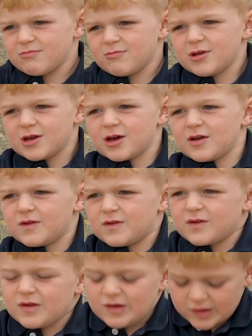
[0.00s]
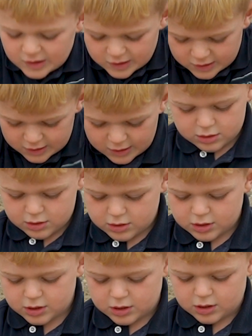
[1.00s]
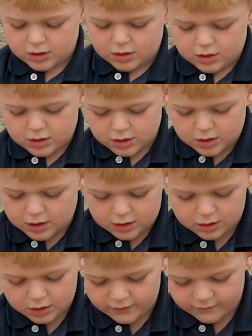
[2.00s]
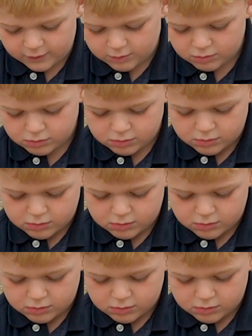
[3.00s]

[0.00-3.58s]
Because he, could I, I love him.